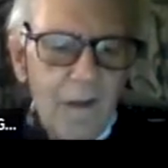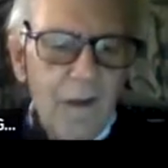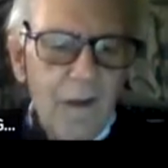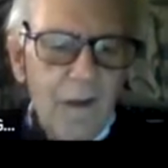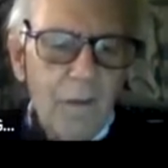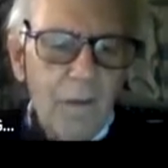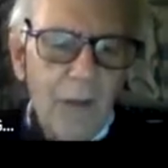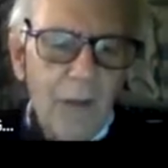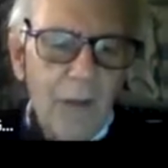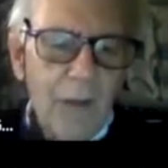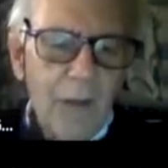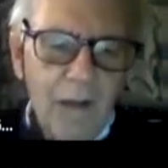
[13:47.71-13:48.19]

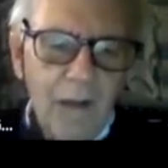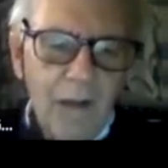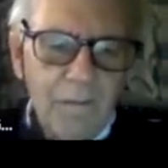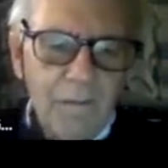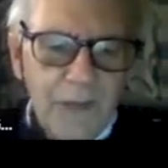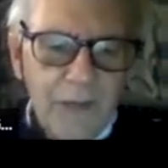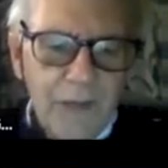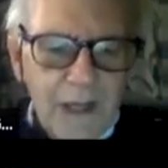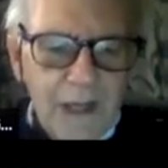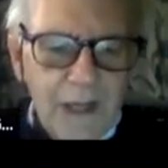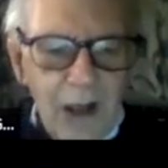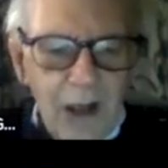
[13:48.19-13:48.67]
Well,
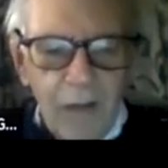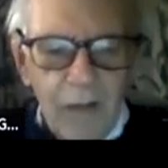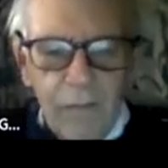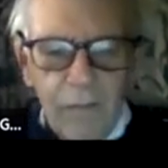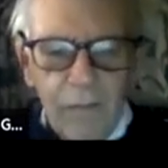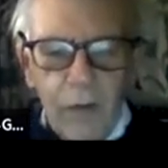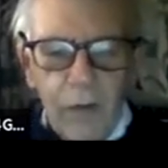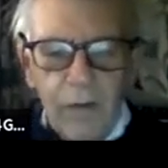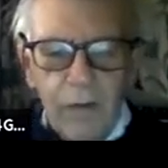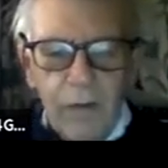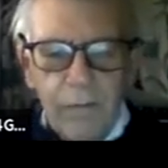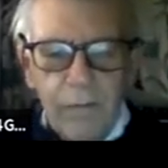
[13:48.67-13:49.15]
en
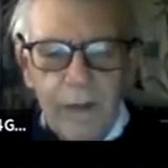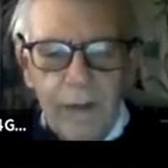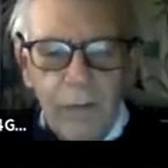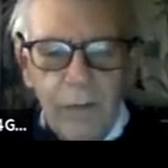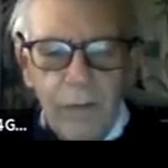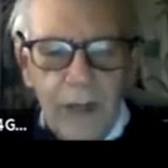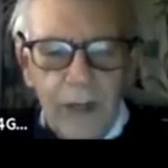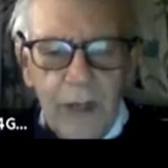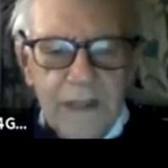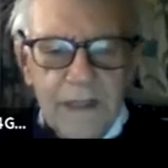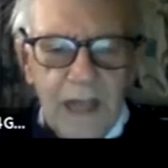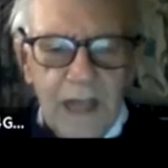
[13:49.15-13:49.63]
route, we
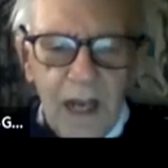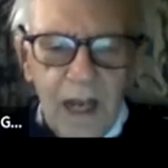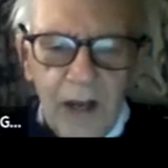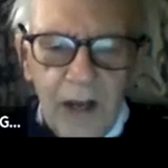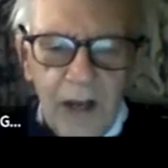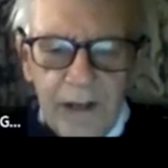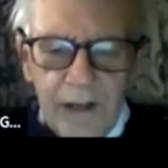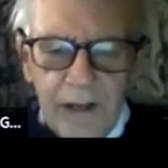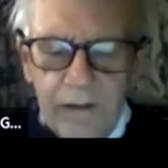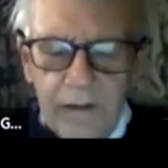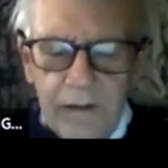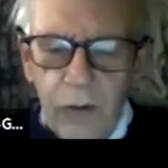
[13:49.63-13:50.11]
worked a lot
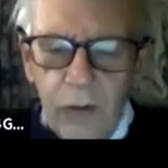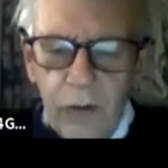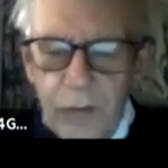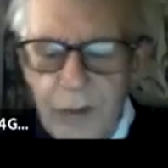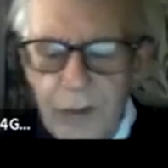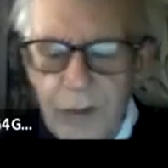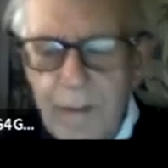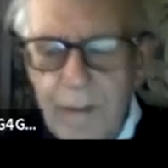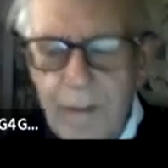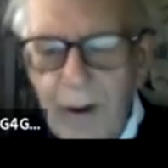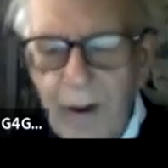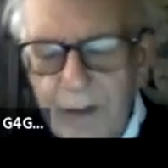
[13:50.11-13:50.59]
of North
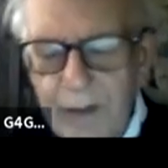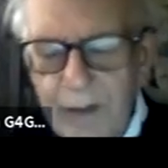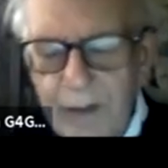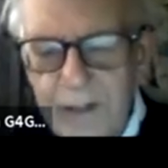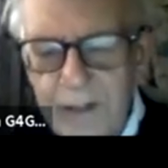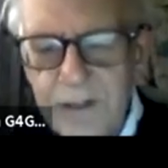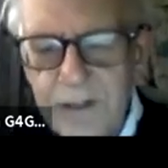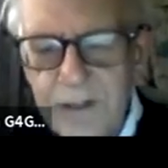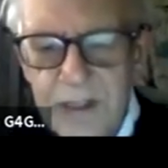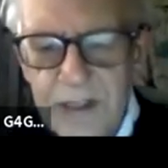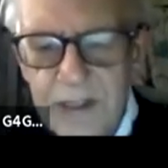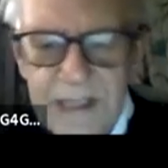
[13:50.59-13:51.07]

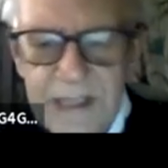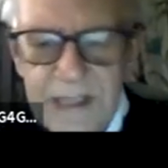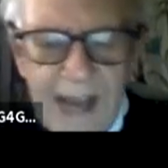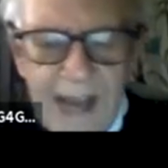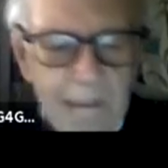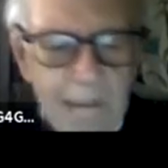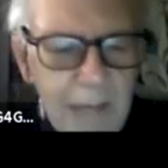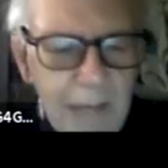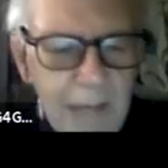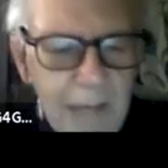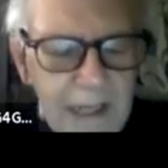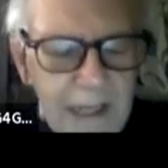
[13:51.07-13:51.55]
Americans because 10
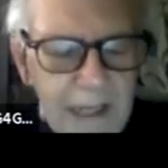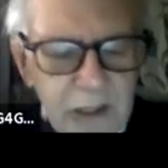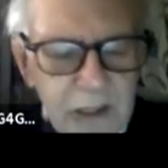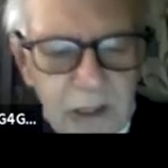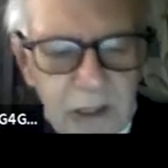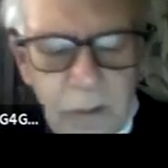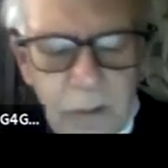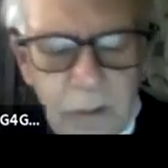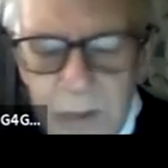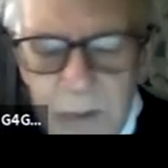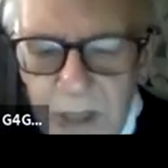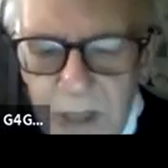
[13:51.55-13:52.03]
meters
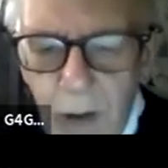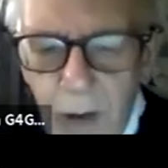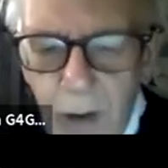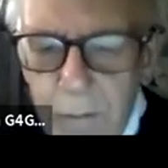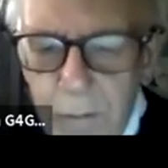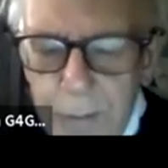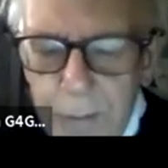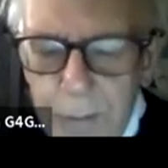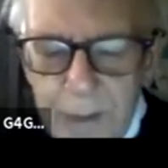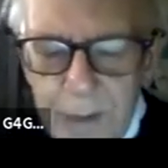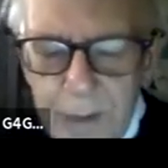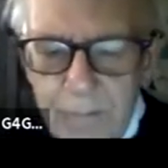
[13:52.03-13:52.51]
was
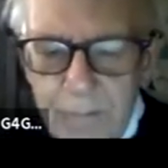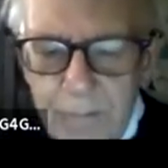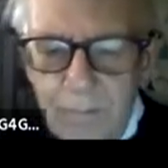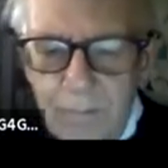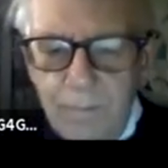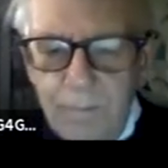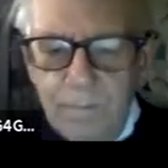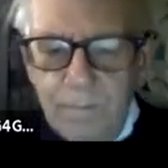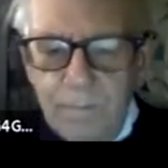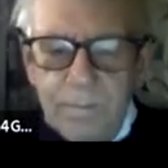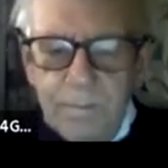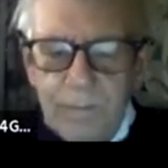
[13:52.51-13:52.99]
open.
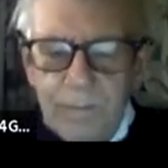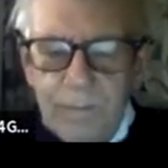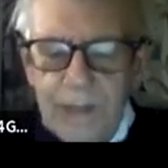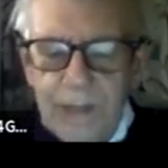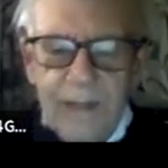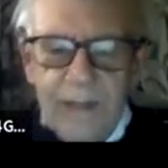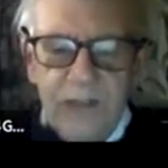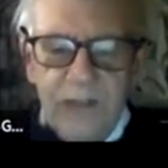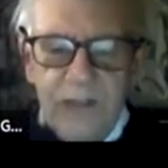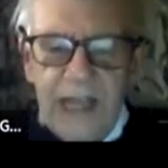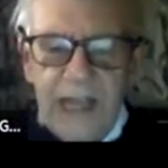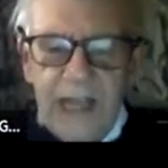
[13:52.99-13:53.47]

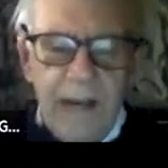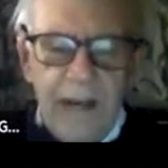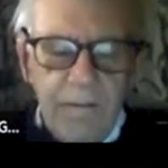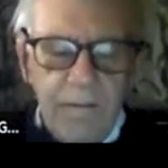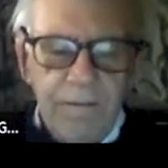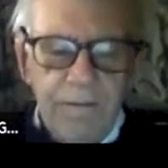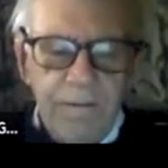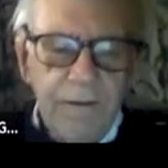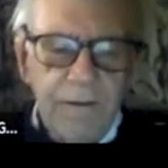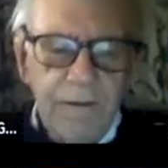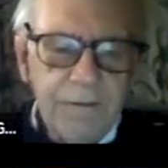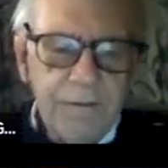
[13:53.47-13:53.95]
10 and
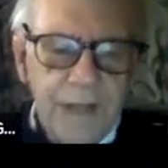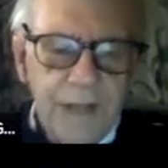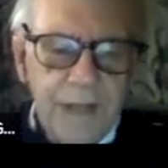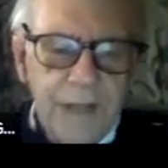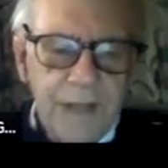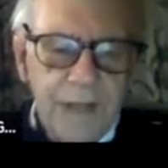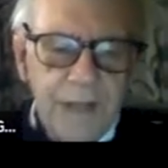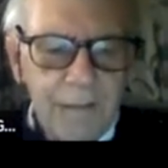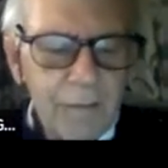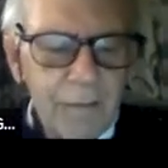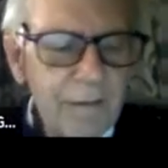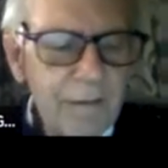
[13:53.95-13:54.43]

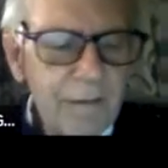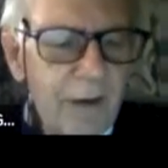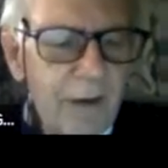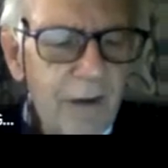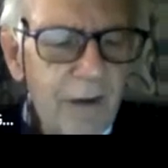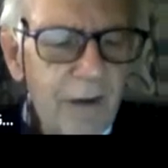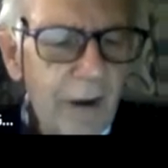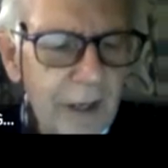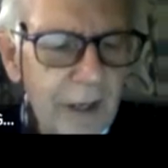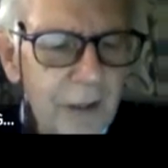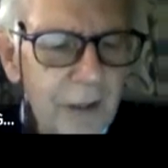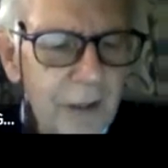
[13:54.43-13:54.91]
15 were very
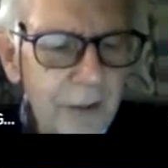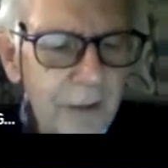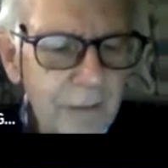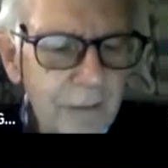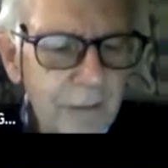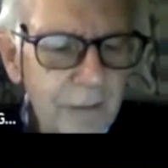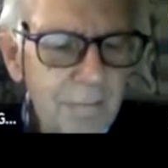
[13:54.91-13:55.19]
good.